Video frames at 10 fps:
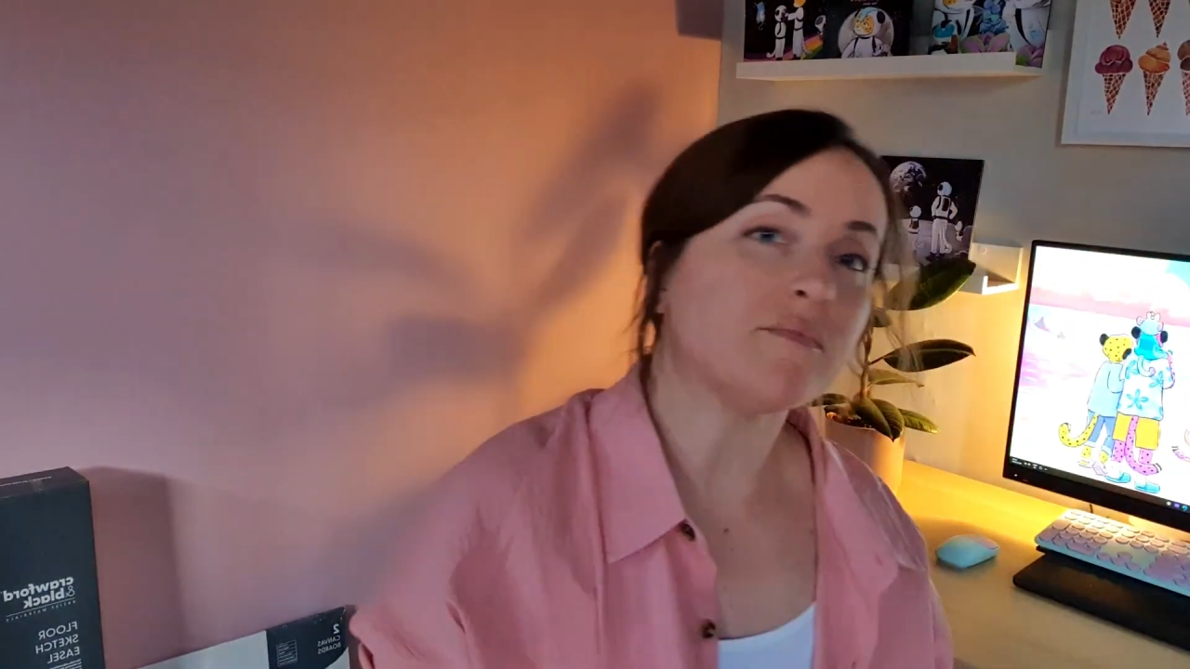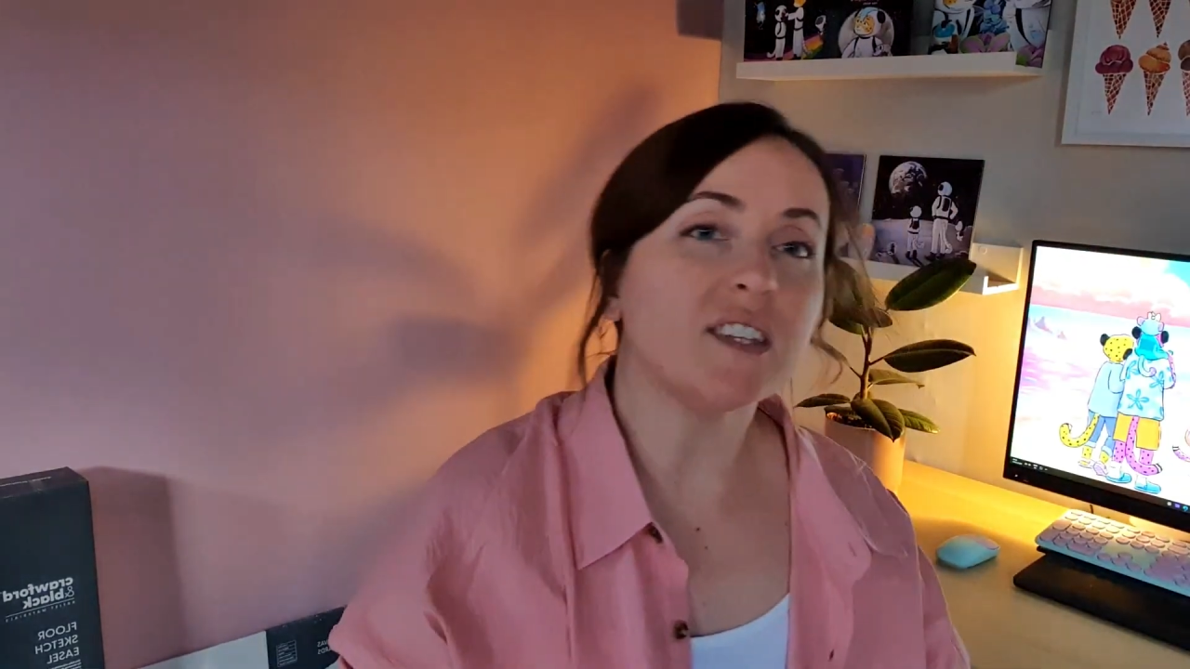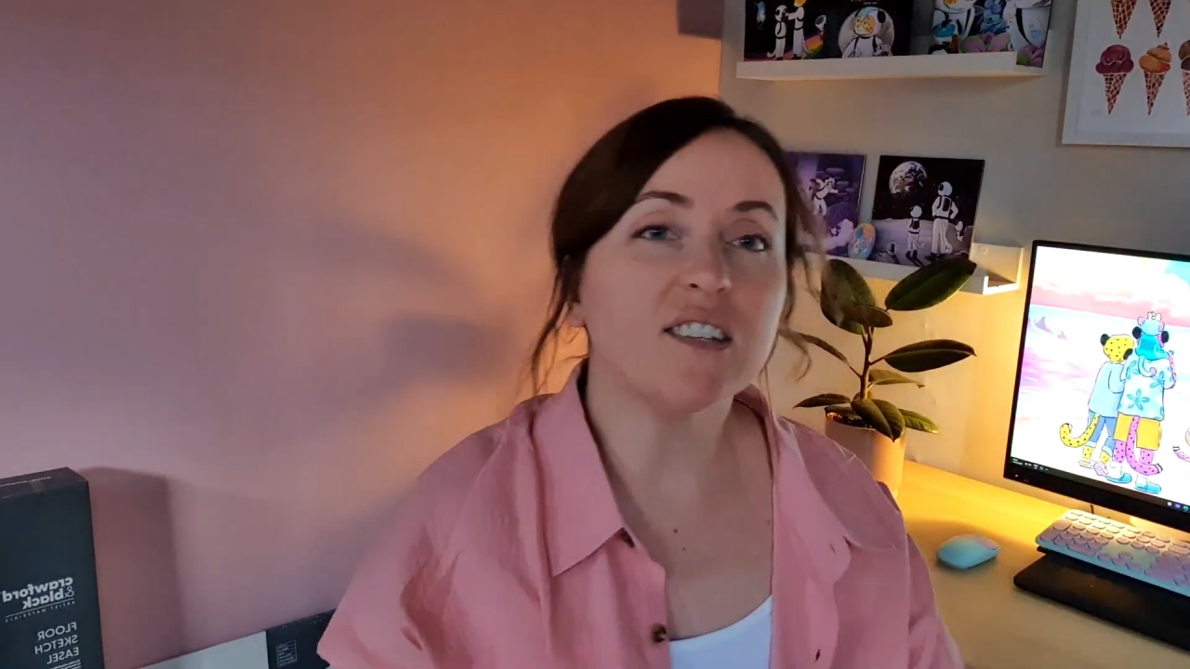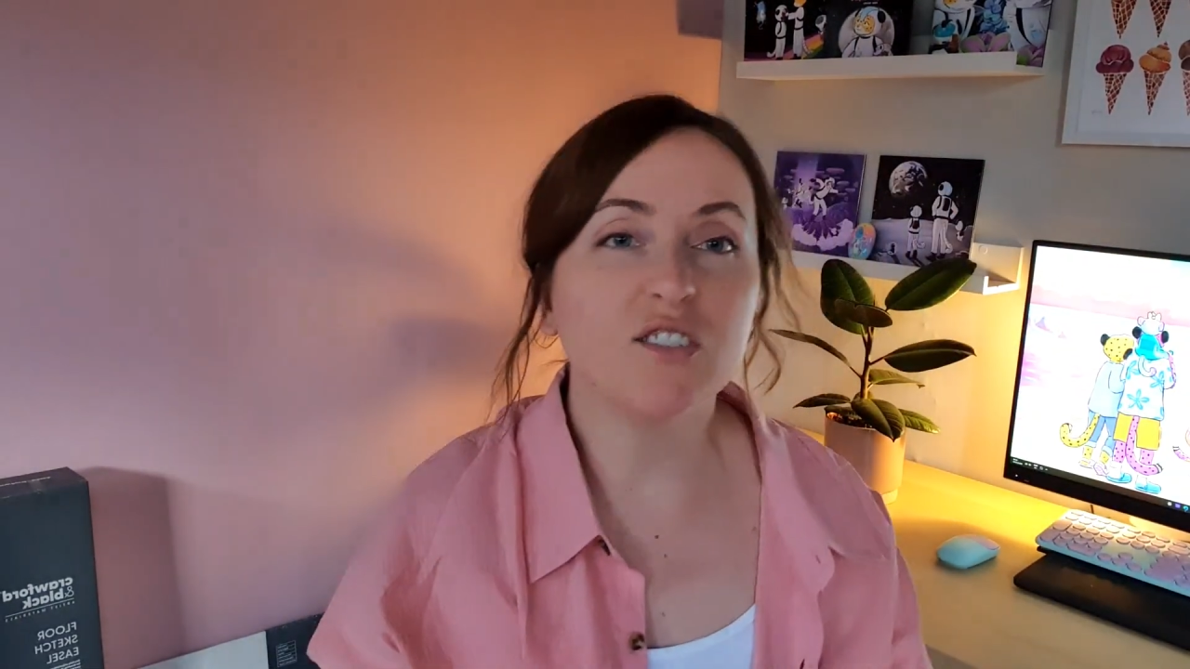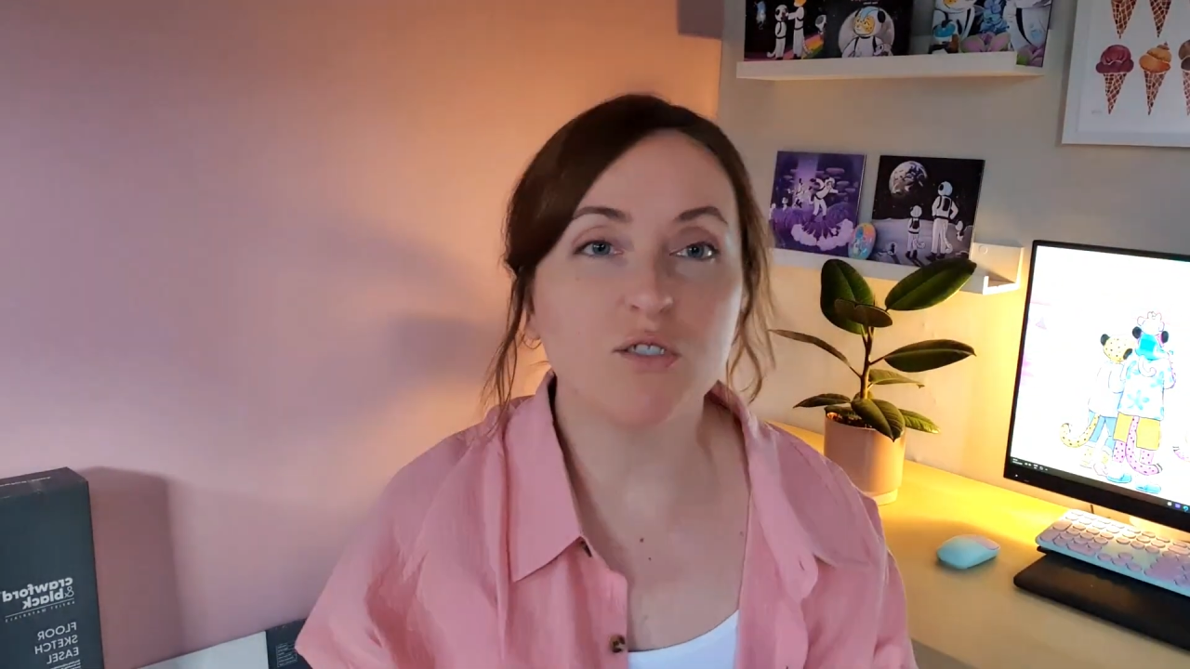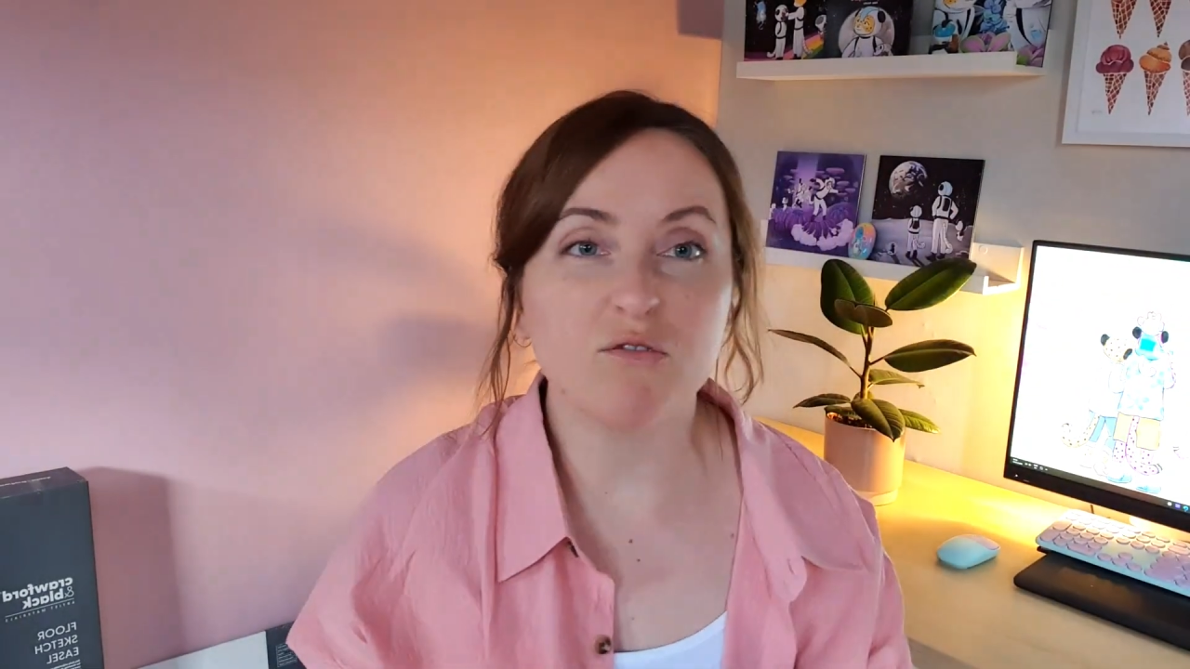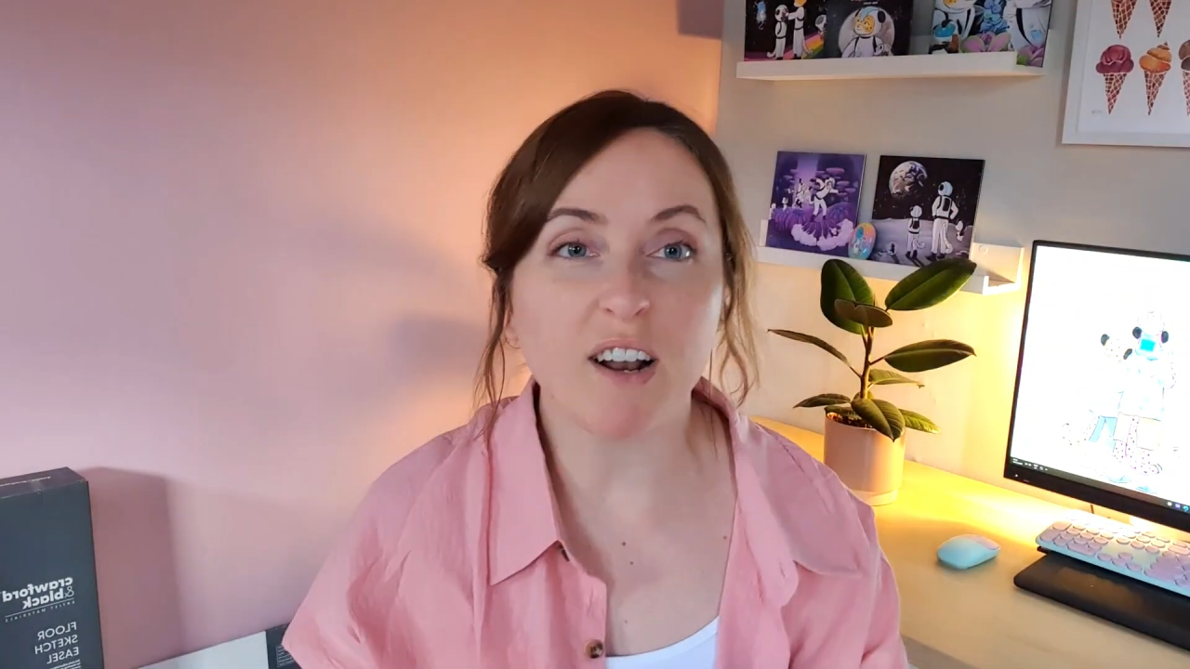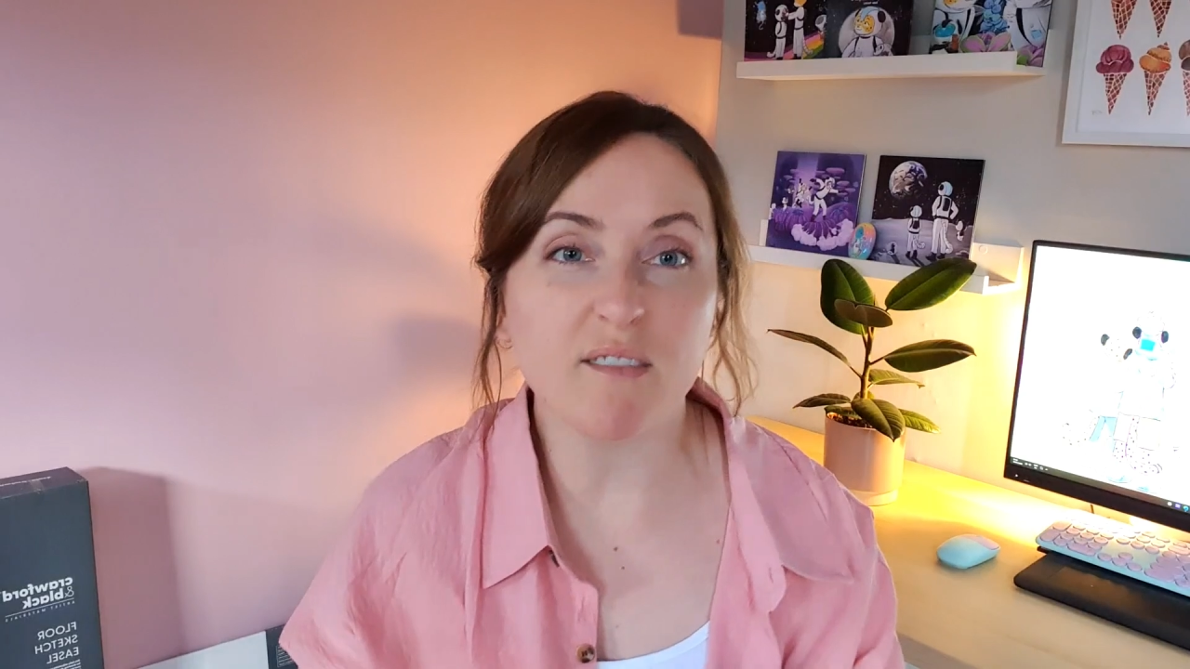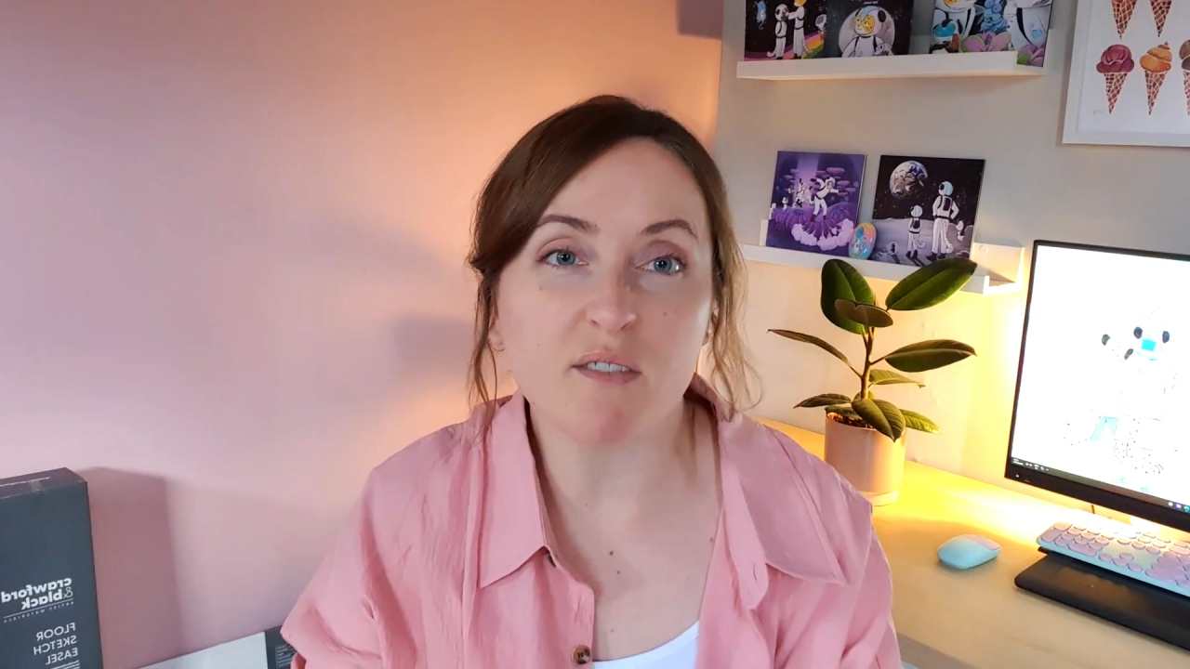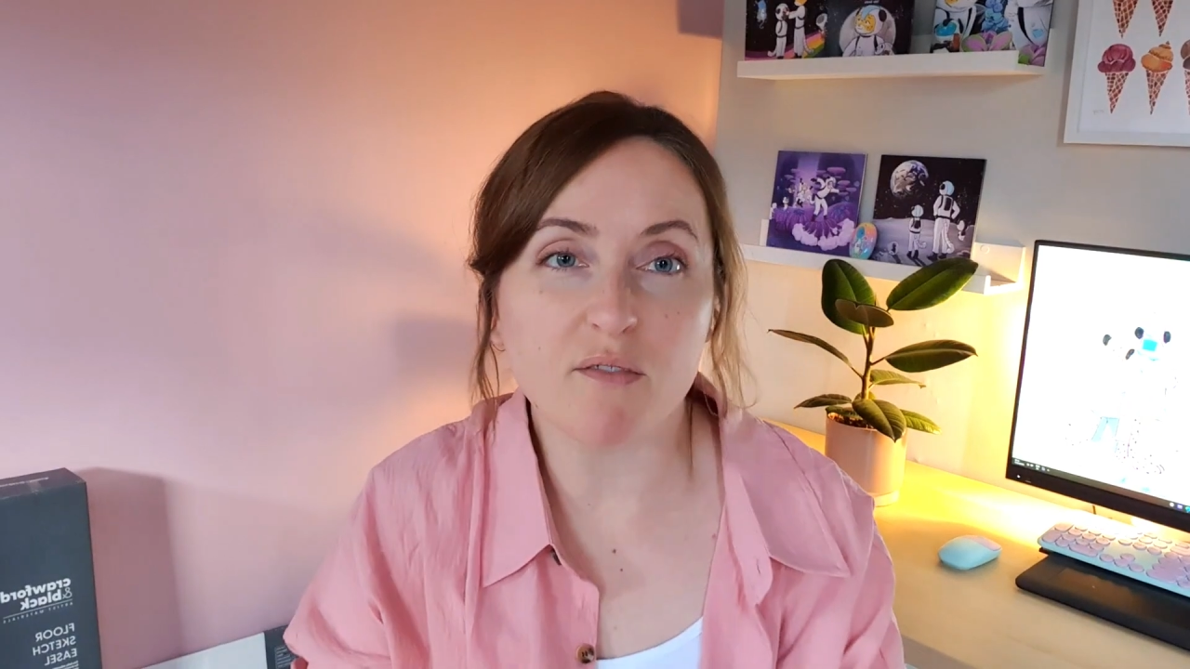These are irrelevant